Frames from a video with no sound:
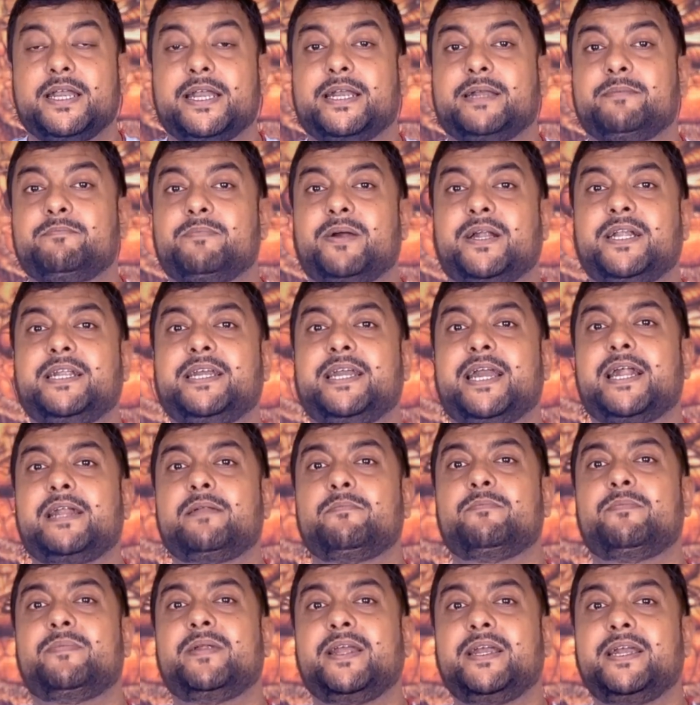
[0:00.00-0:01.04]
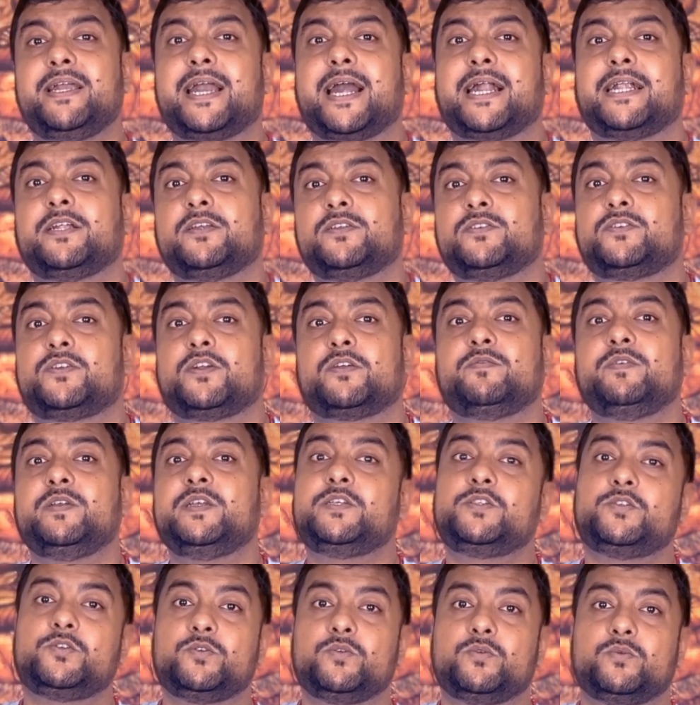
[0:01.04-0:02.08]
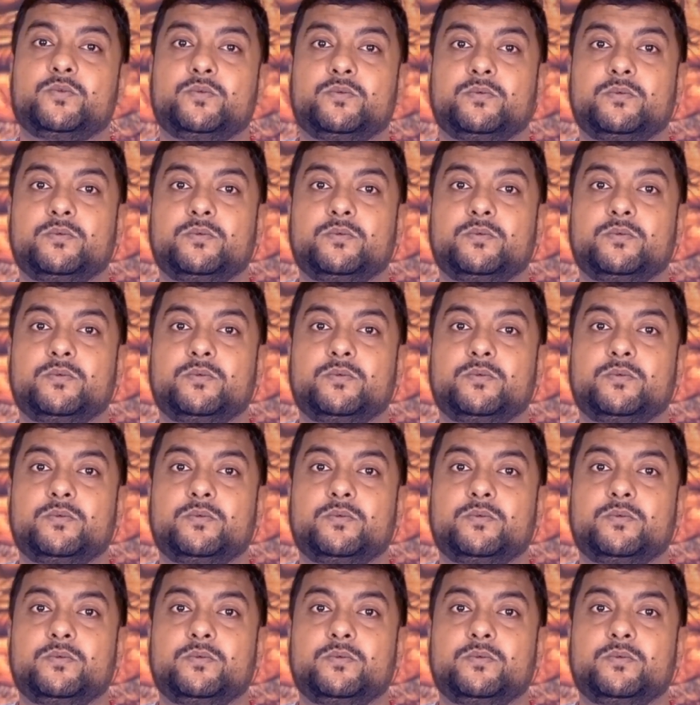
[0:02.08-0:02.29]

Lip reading: but can bring catastrophes too.